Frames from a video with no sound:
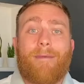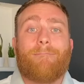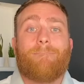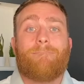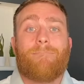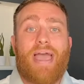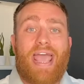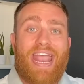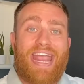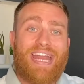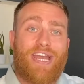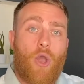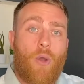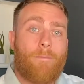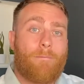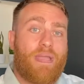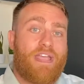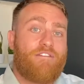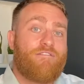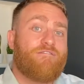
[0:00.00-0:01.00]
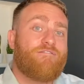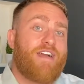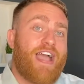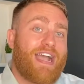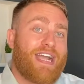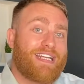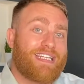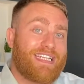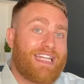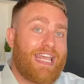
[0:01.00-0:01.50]
may not be
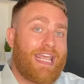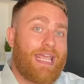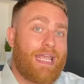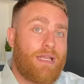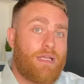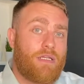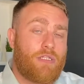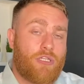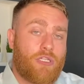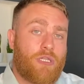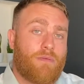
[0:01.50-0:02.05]
factored into